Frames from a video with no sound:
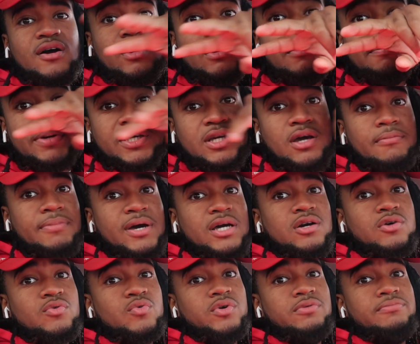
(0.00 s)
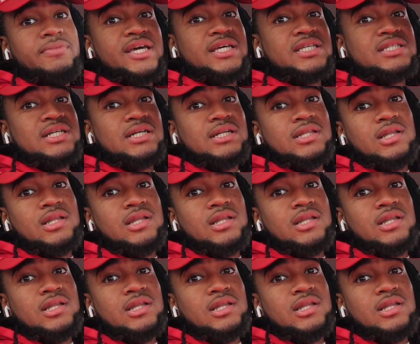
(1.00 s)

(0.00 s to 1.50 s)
I'm gonna pick y'all back up when we make it to the